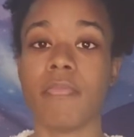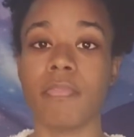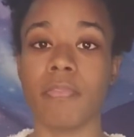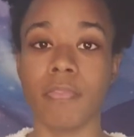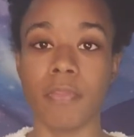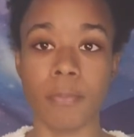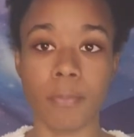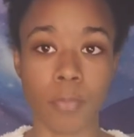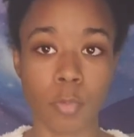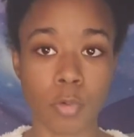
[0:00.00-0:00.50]

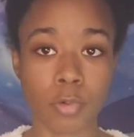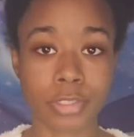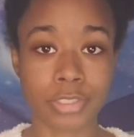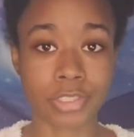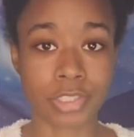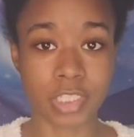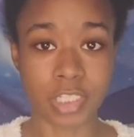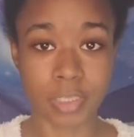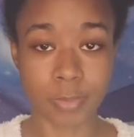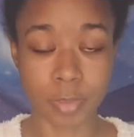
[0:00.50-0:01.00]
The more
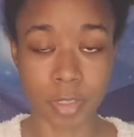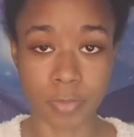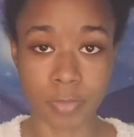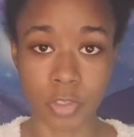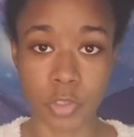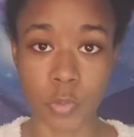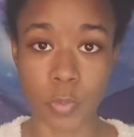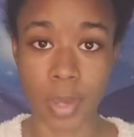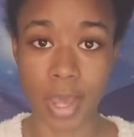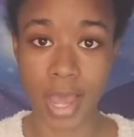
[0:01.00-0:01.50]

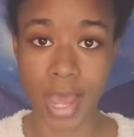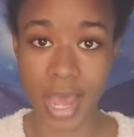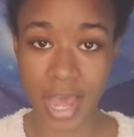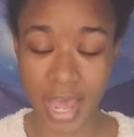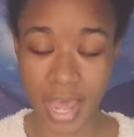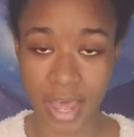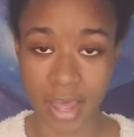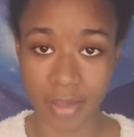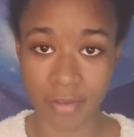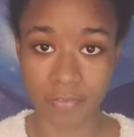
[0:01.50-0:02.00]
sebum you
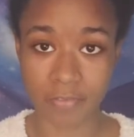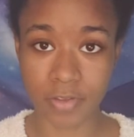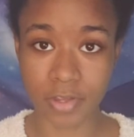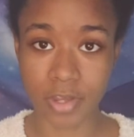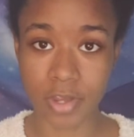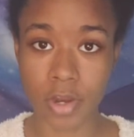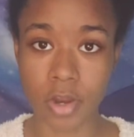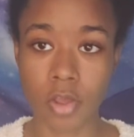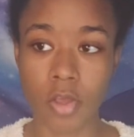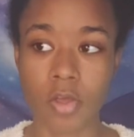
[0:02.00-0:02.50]
have,
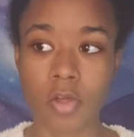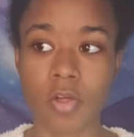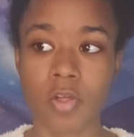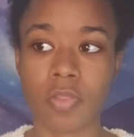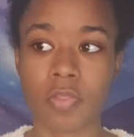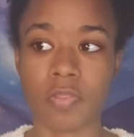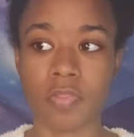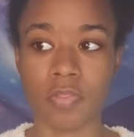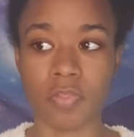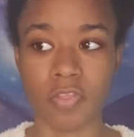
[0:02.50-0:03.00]

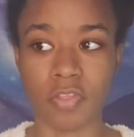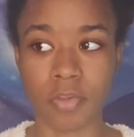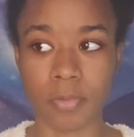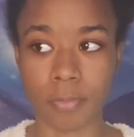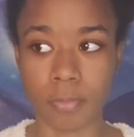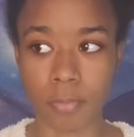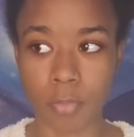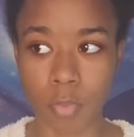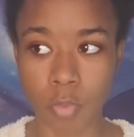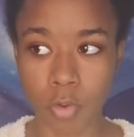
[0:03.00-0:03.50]
the
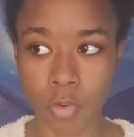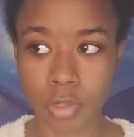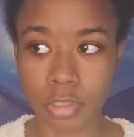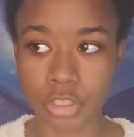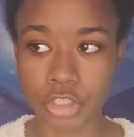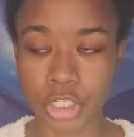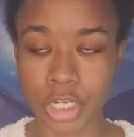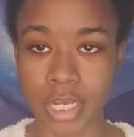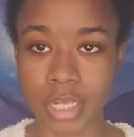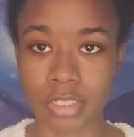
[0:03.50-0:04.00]
more
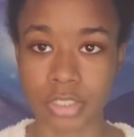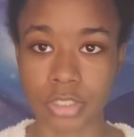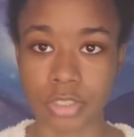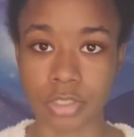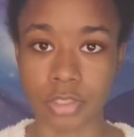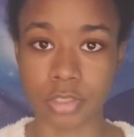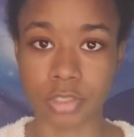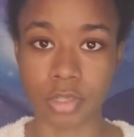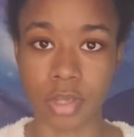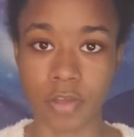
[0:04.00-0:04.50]

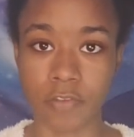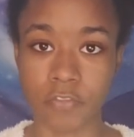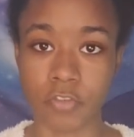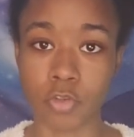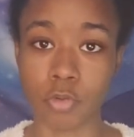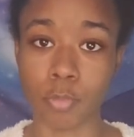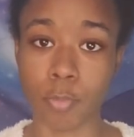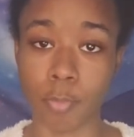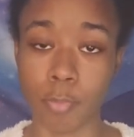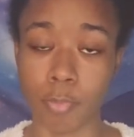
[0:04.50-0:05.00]
chances of
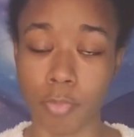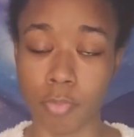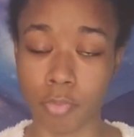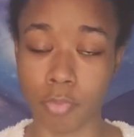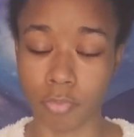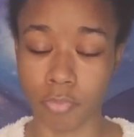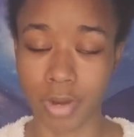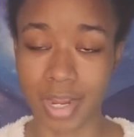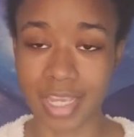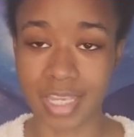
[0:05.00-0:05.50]
you
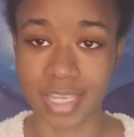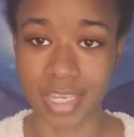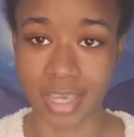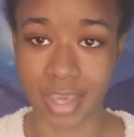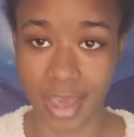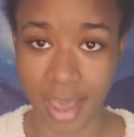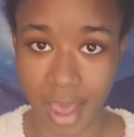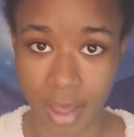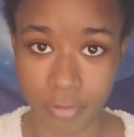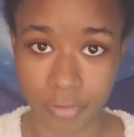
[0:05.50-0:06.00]
breaking
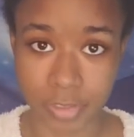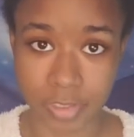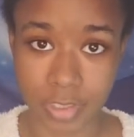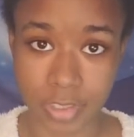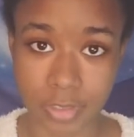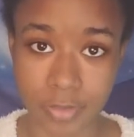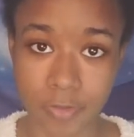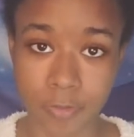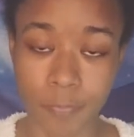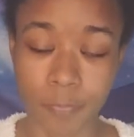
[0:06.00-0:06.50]
out.
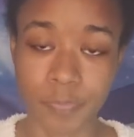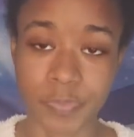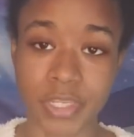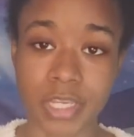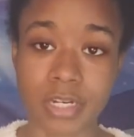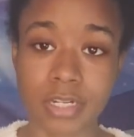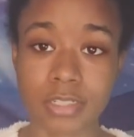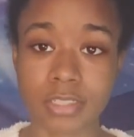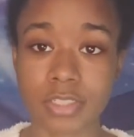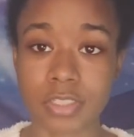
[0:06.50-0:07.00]

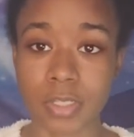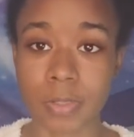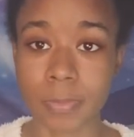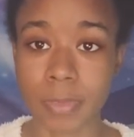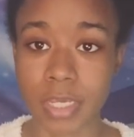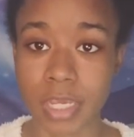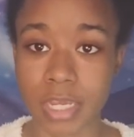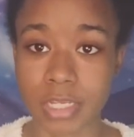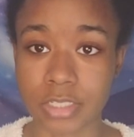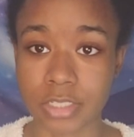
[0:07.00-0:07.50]
And in some
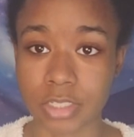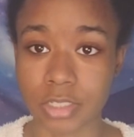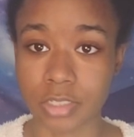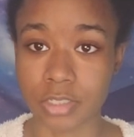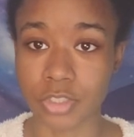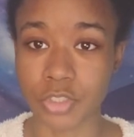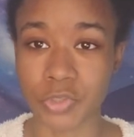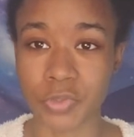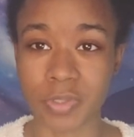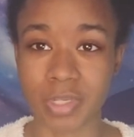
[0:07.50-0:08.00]

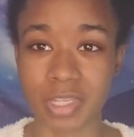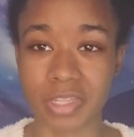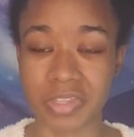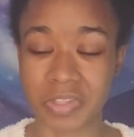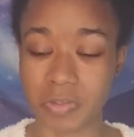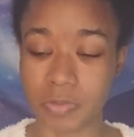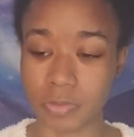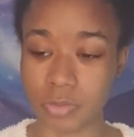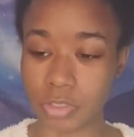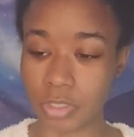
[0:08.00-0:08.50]
cases, you get
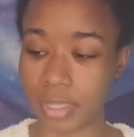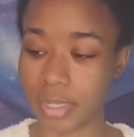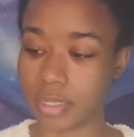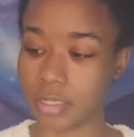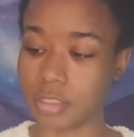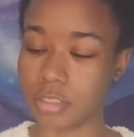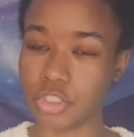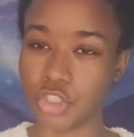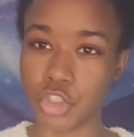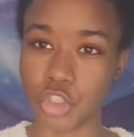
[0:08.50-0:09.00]
those like
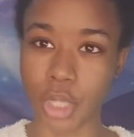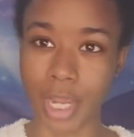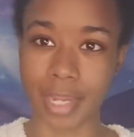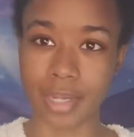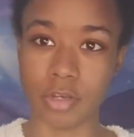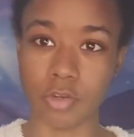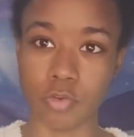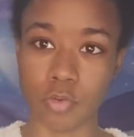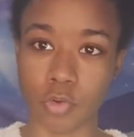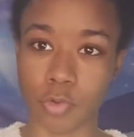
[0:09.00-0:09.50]

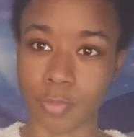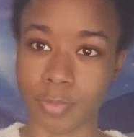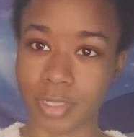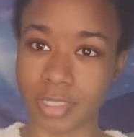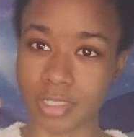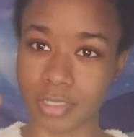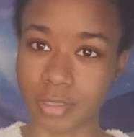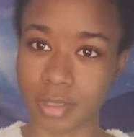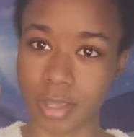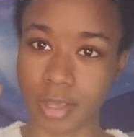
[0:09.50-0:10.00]

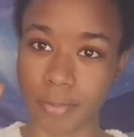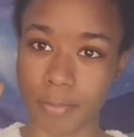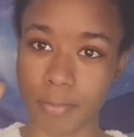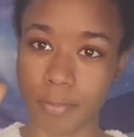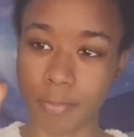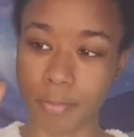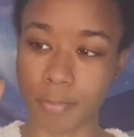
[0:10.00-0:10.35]
ginormous like